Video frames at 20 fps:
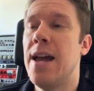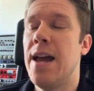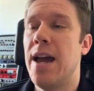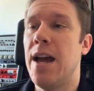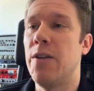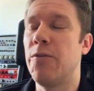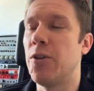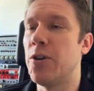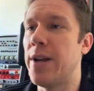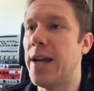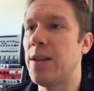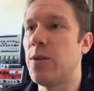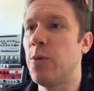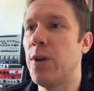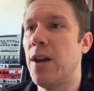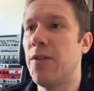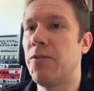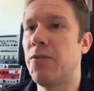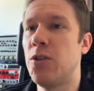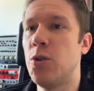And for that, we
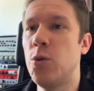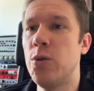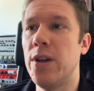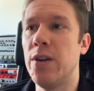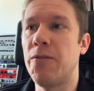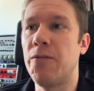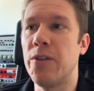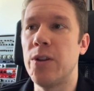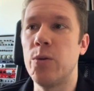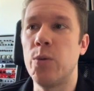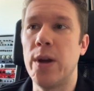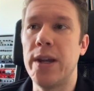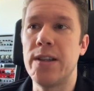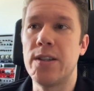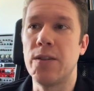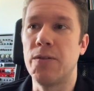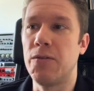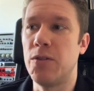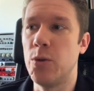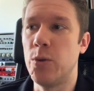have two different
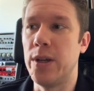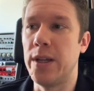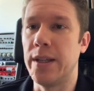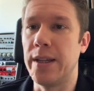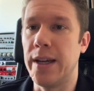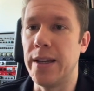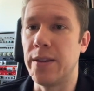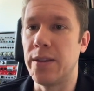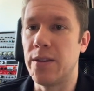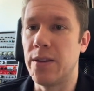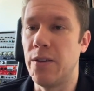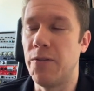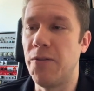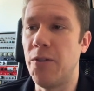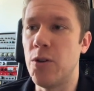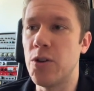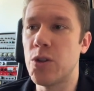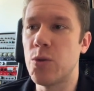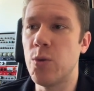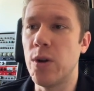ways of doing that. The
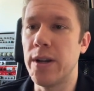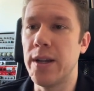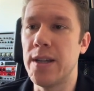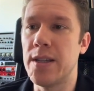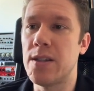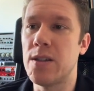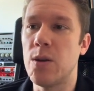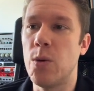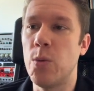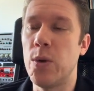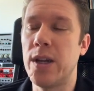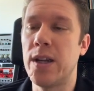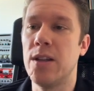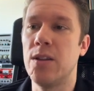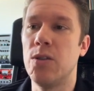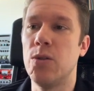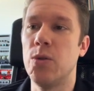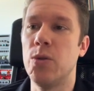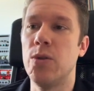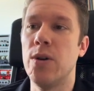first one is we
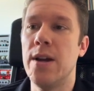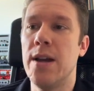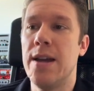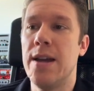can do